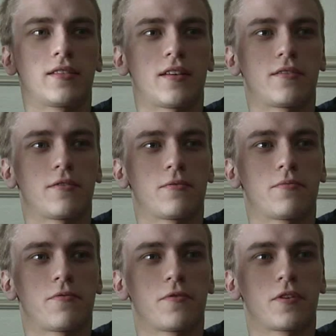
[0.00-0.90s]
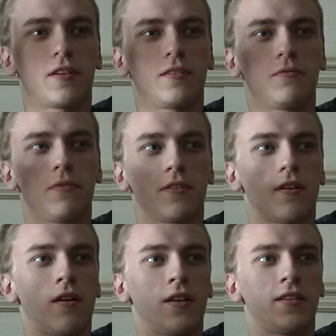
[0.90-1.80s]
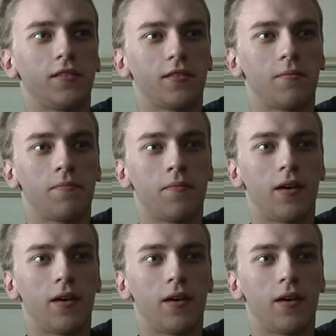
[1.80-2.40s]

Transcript: center for kids with autism.